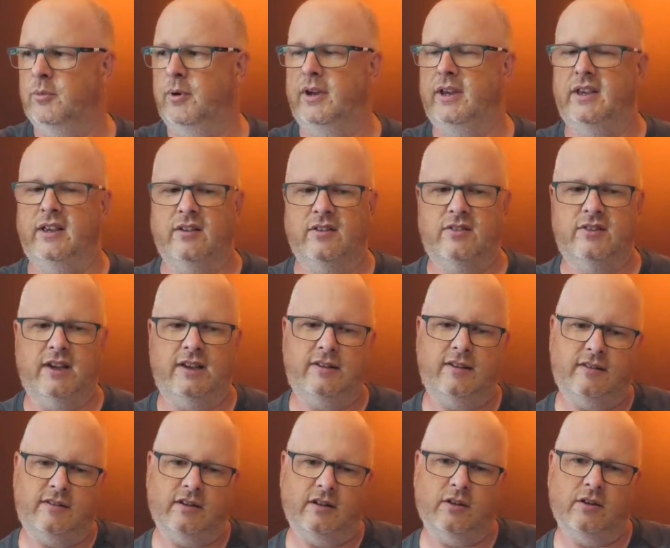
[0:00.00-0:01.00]
where you can
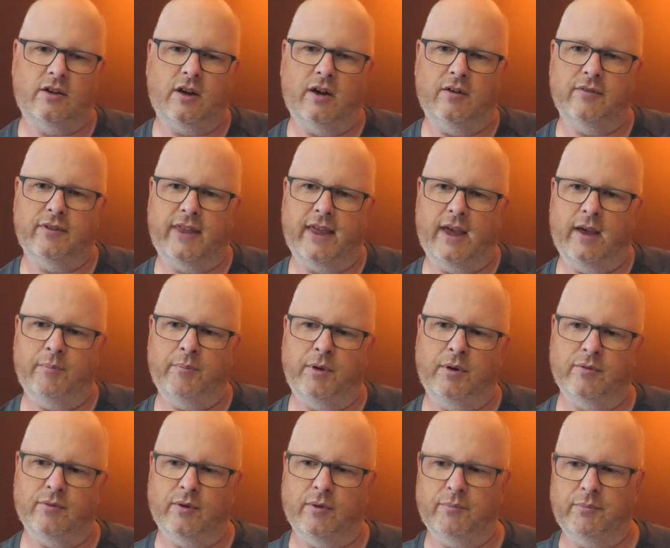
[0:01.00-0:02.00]
set it to look over there,
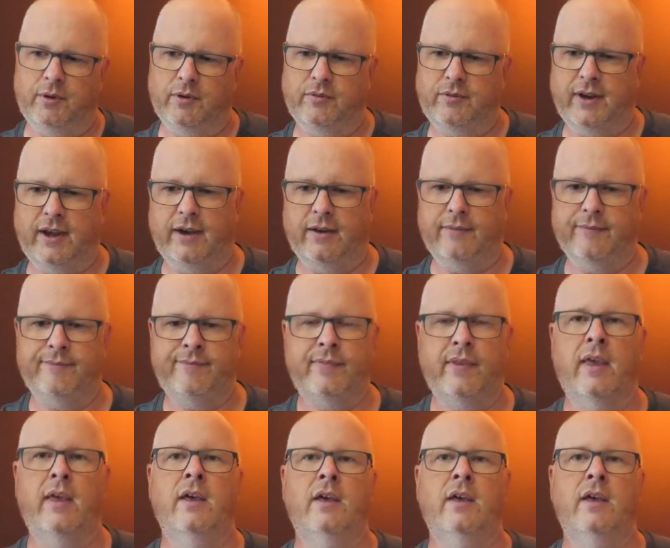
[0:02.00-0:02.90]
move up, move down.